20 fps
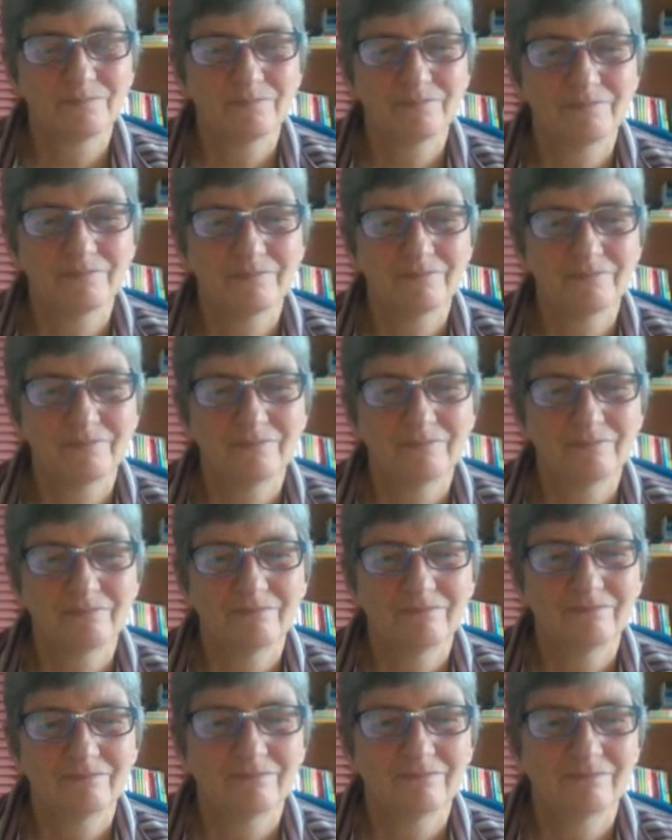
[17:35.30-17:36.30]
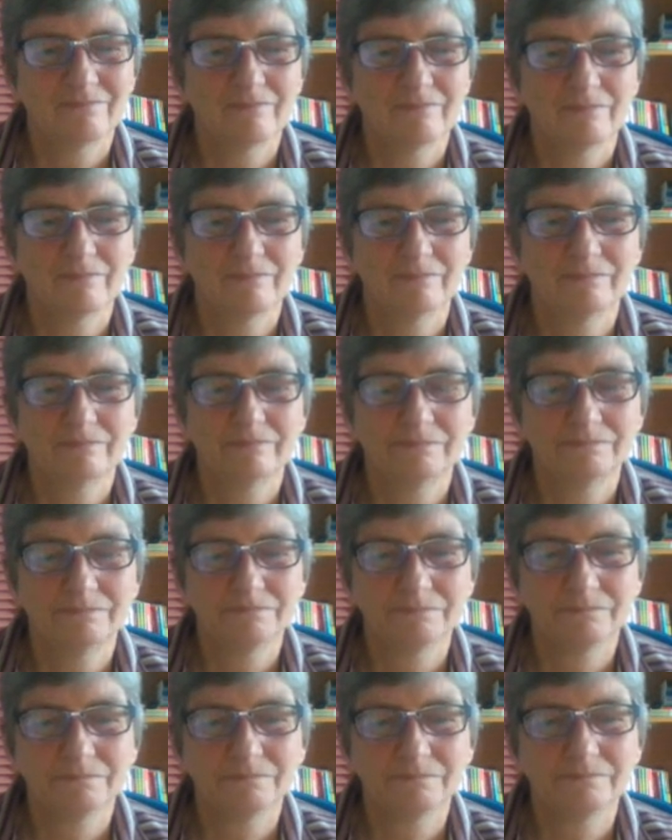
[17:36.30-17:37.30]

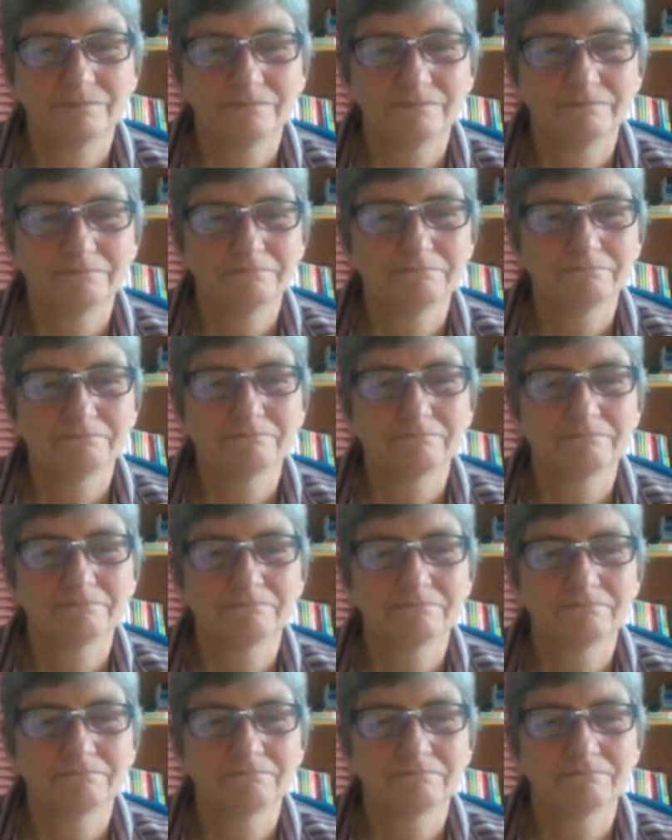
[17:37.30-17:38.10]
This person isn't speaking.